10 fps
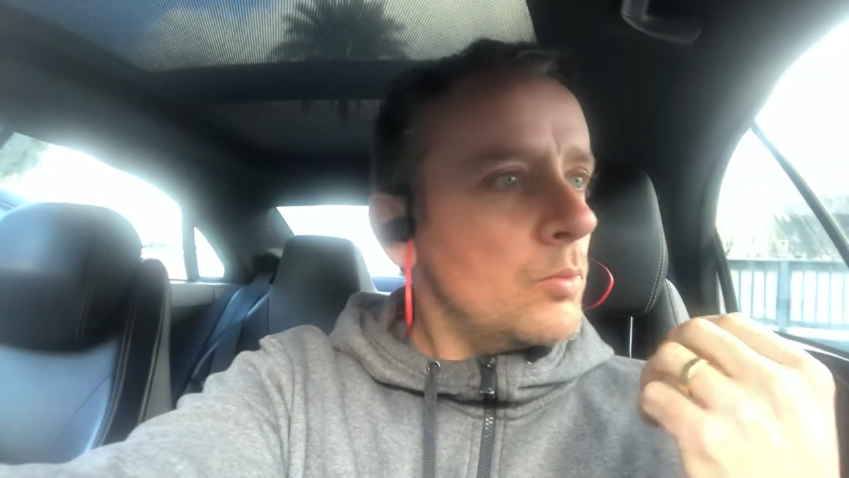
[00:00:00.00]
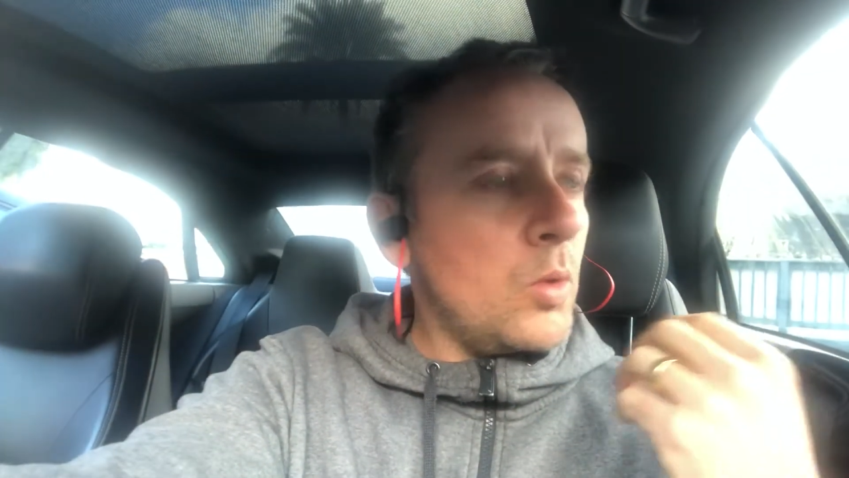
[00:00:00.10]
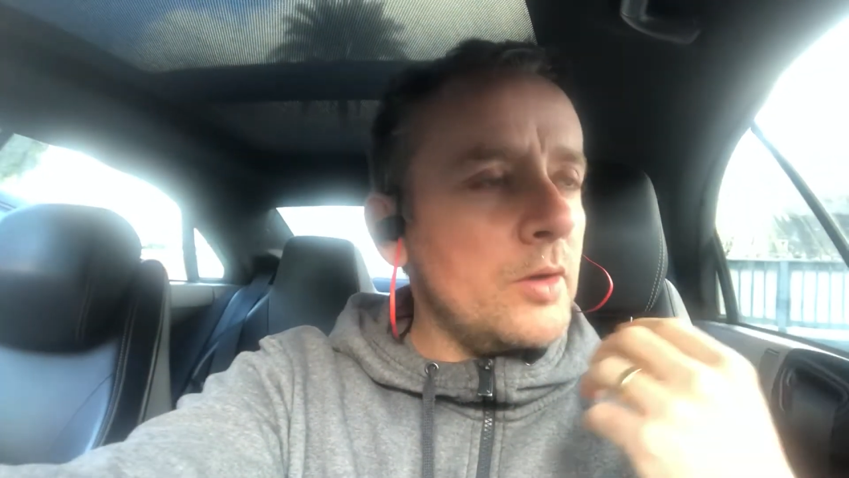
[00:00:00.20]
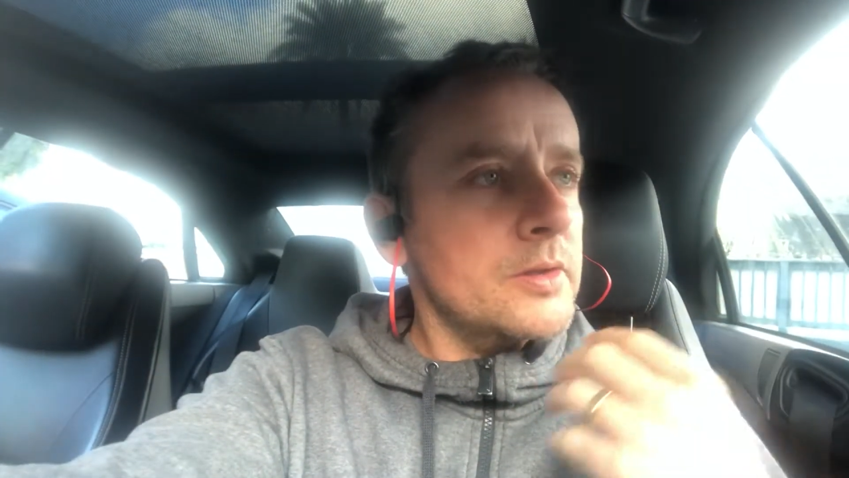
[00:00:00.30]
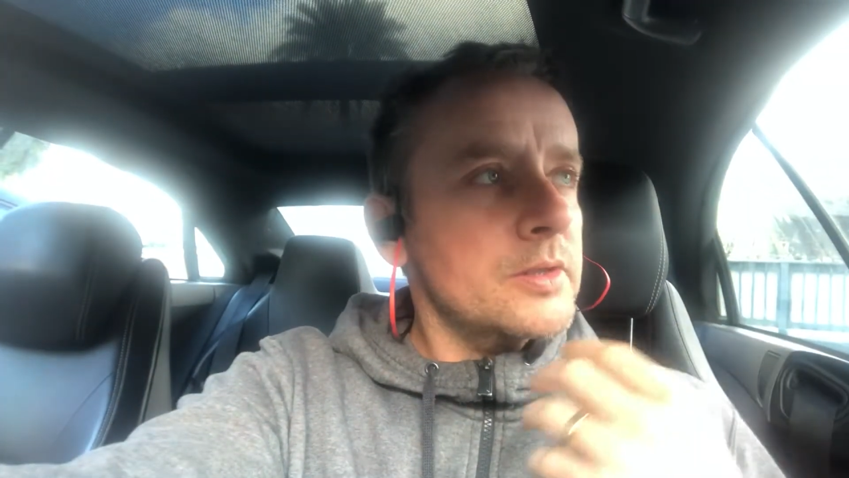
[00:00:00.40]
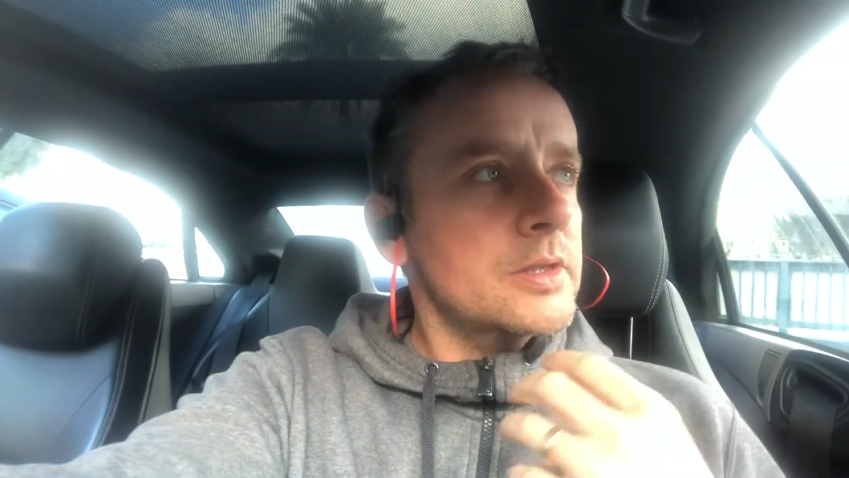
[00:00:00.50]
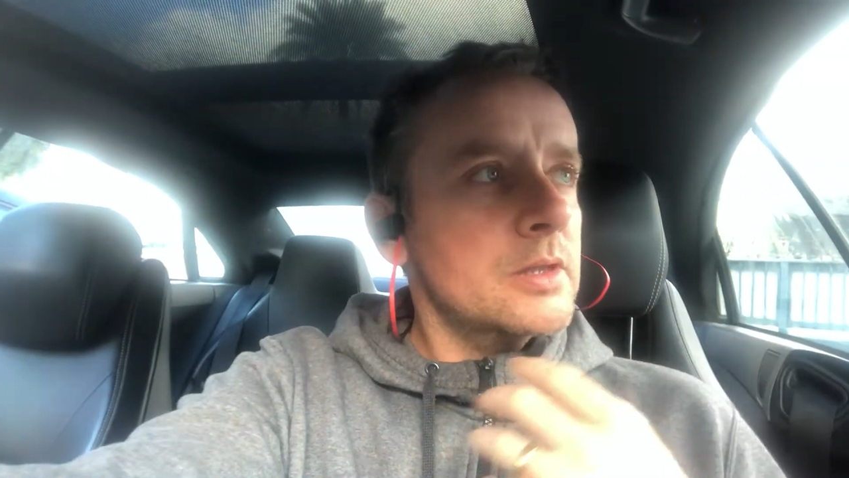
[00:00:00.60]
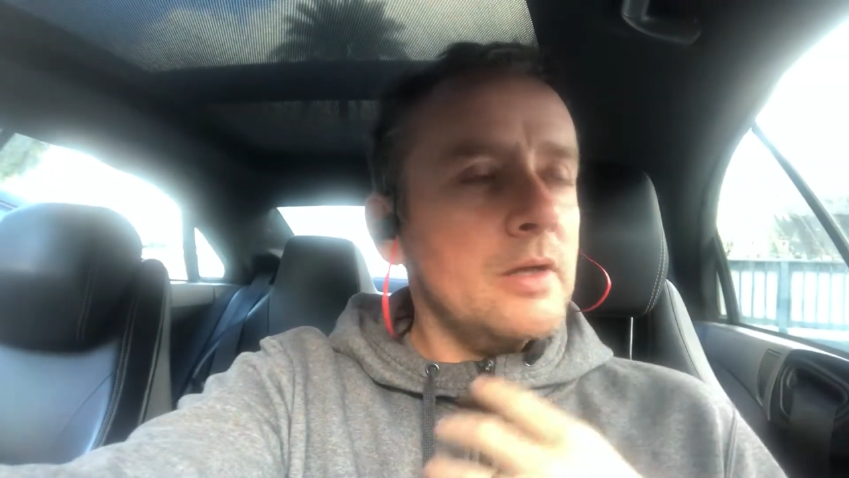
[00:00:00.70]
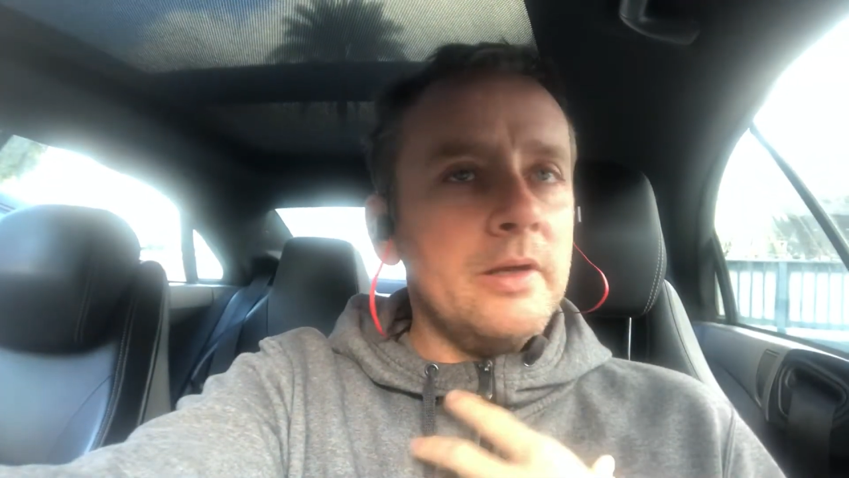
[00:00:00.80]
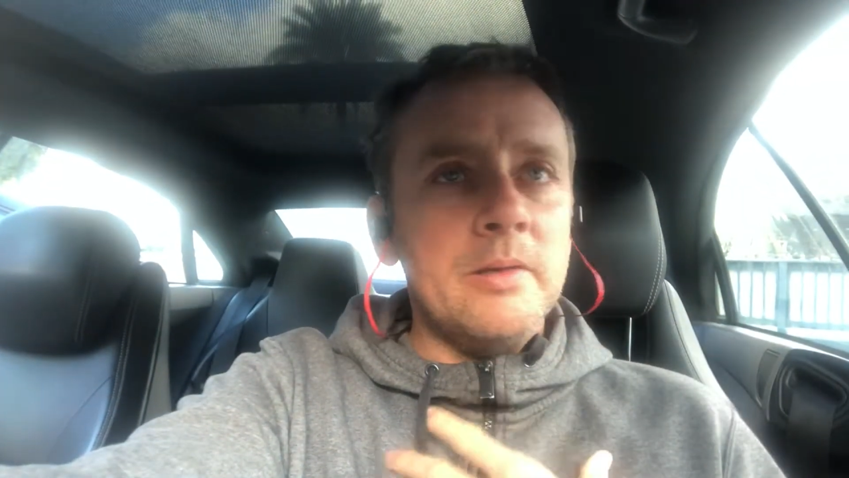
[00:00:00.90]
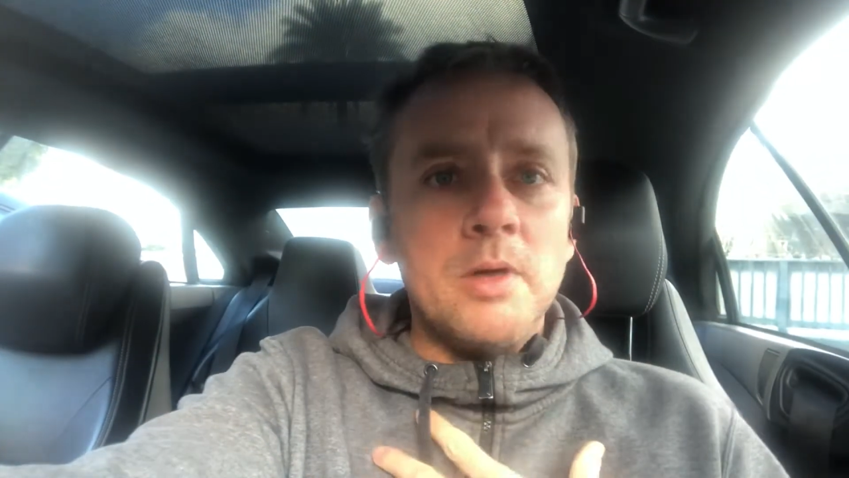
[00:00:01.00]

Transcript: wants, certainly in